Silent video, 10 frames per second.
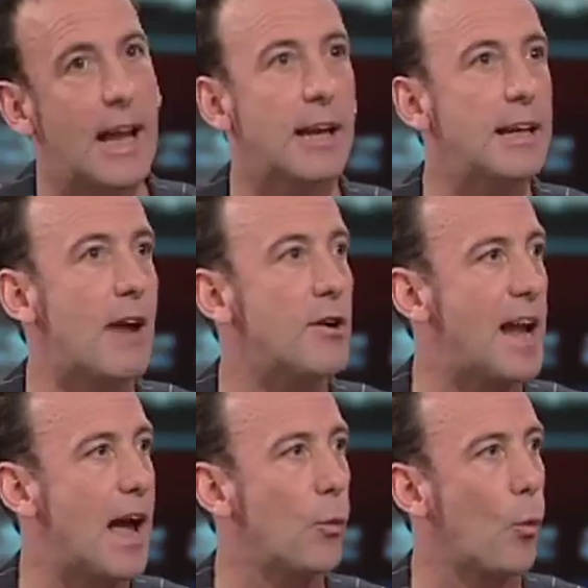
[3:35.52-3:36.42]
can kind of narrow
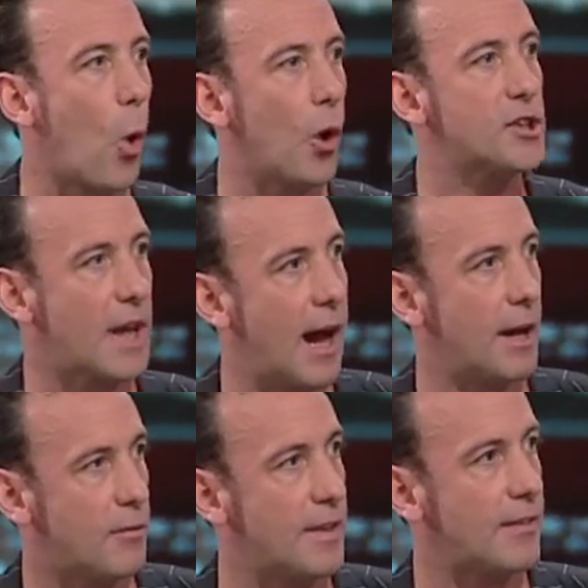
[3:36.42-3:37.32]
down what
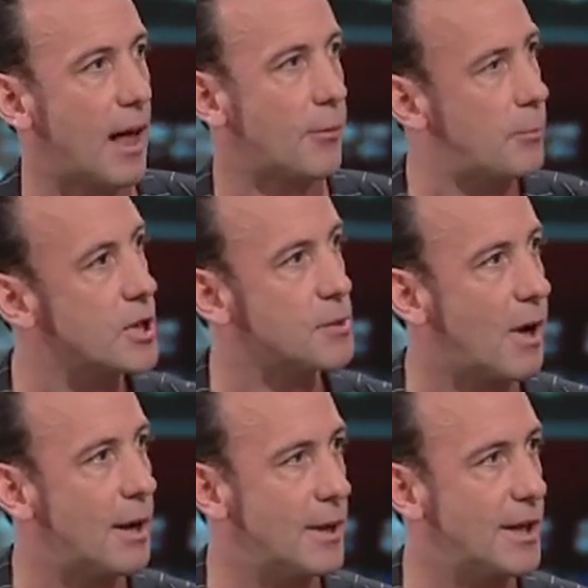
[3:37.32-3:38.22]
kind of thing that person
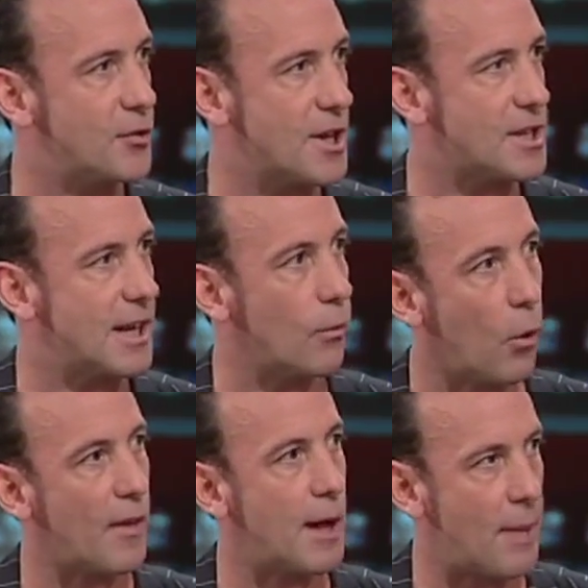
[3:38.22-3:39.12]
might be interested in and
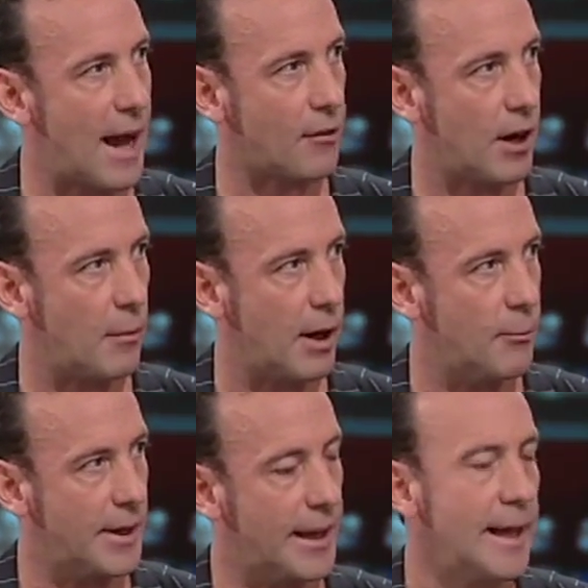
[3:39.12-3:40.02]
what their background background
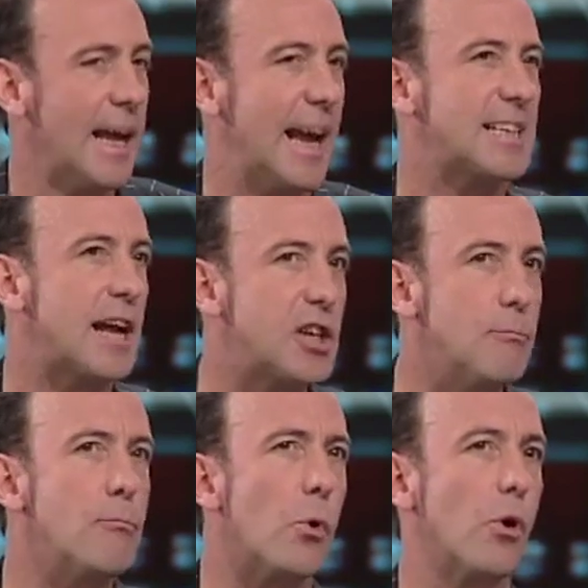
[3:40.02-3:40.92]
might be. It's actually
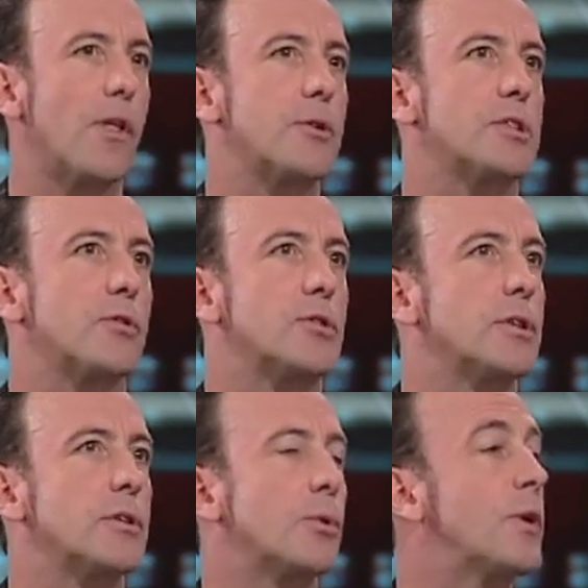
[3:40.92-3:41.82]
more, though, to,
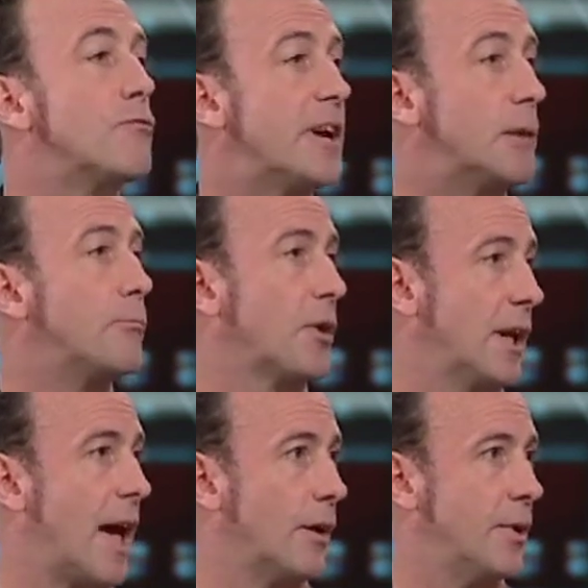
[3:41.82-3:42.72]
to do with reading
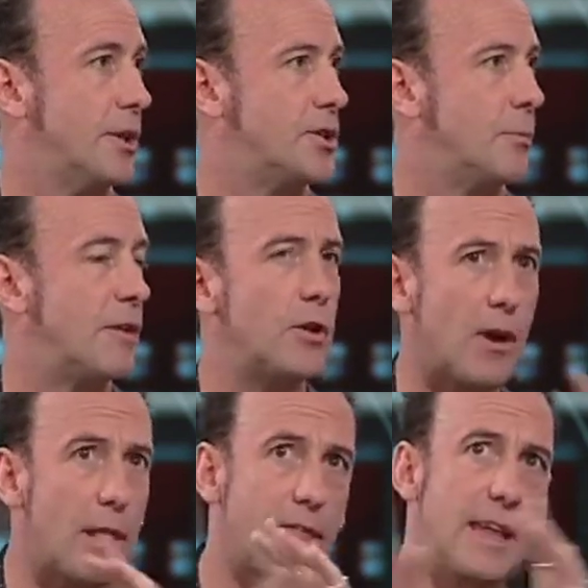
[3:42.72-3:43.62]
body language. I mean, if
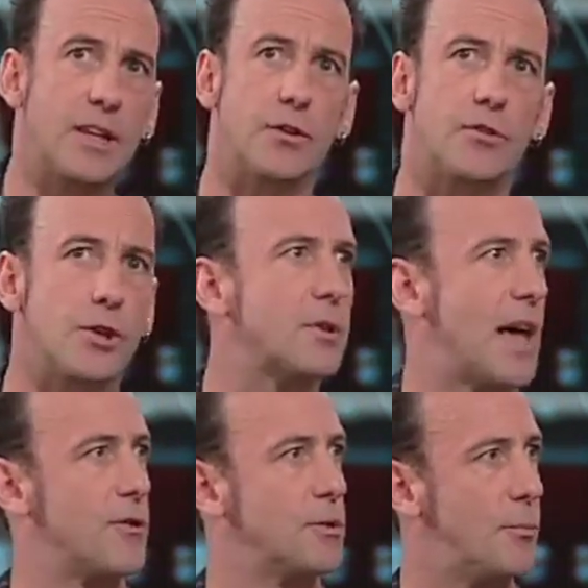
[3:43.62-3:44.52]
you're in a theatre of
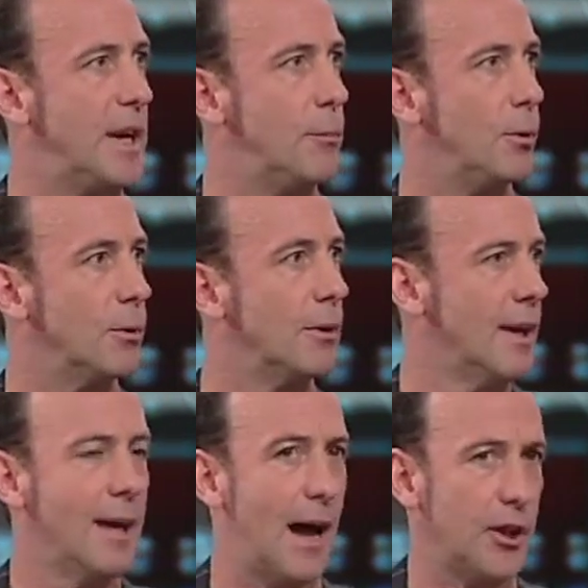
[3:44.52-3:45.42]
2,000 people,
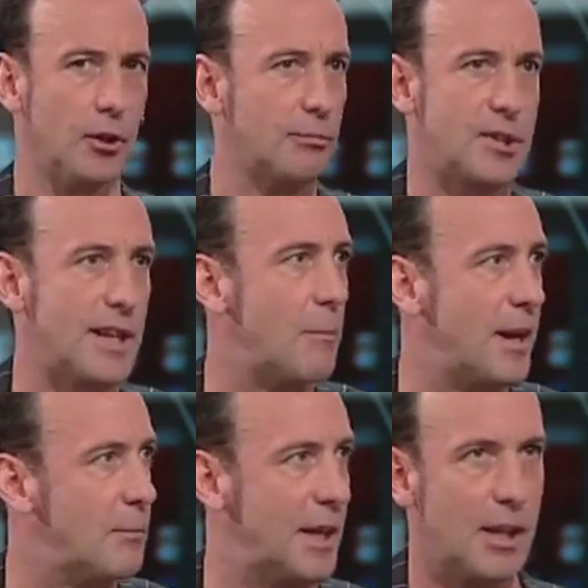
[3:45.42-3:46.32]
and uh, you'll see
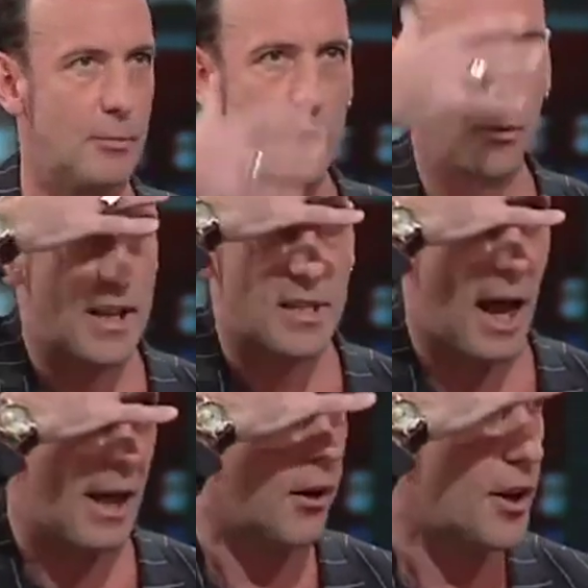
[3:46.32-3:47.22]
many mediums do this, I've